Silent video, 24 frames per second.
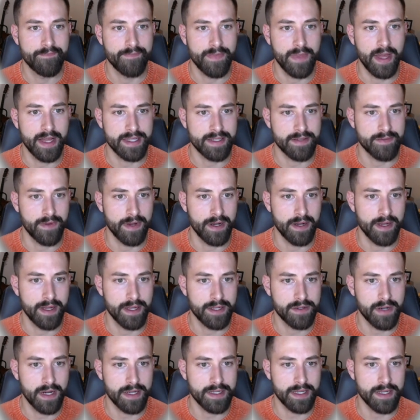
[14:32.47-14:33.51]
That's very
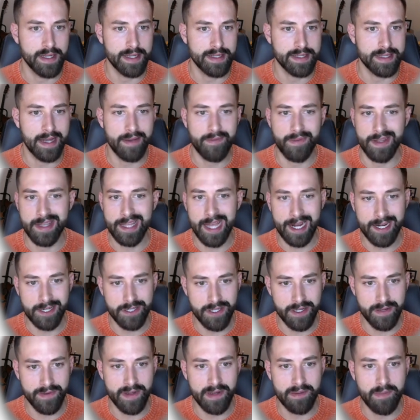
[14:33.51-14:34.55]
interesting. That's definitely tech
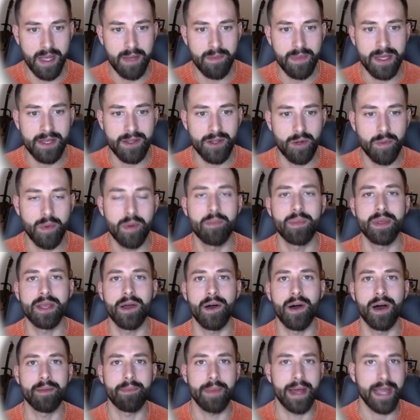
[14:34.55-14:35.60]
driven, maybe a little bit
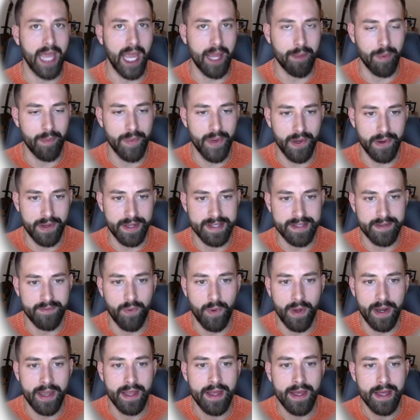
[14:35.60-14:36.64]
beyond my capabilities of
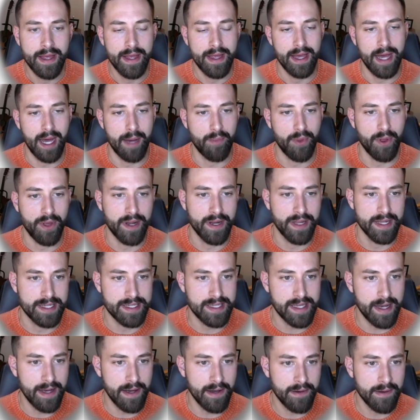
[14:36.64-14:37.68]
what I'm looking to
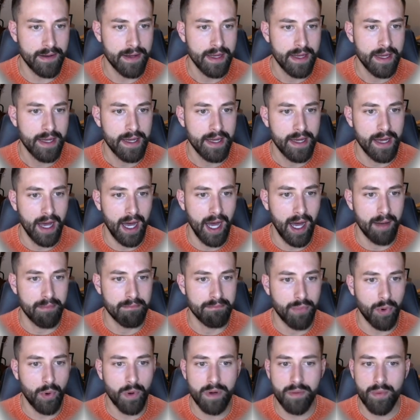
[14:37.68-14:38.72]
sell. Um,
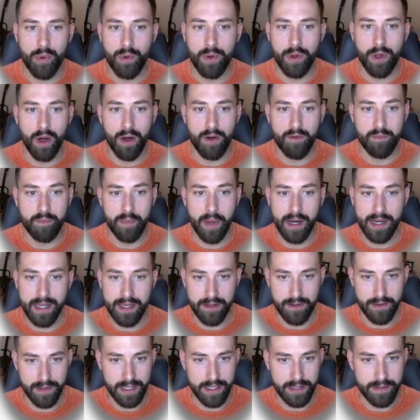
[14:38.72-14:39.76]
portable golf putting
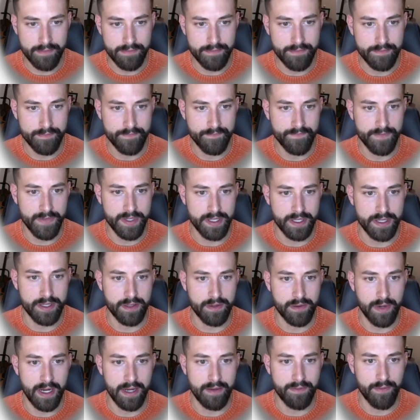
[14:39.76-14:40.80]
green. This is
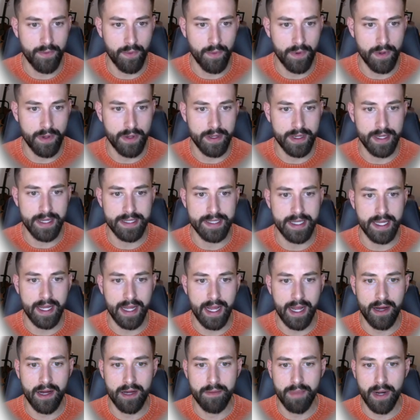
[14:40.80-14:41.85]
great for easy to
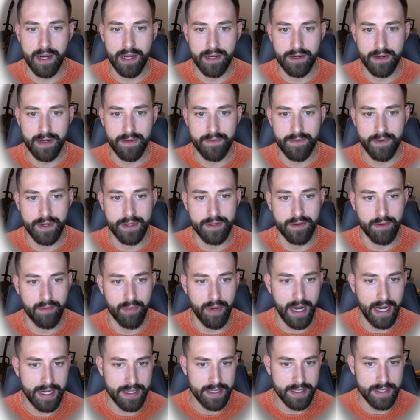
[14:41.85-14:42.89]
carry putting green for indoor
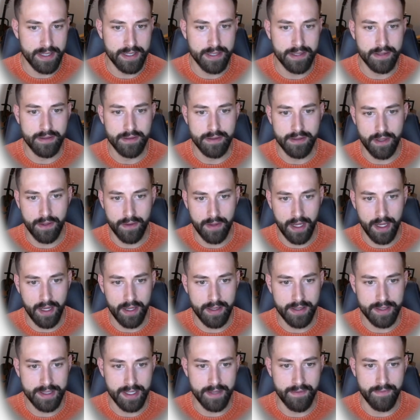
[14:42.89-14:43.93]
practice. Okay,
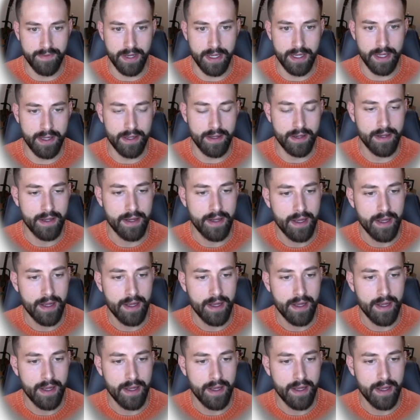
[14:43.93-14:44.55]
it's convenient.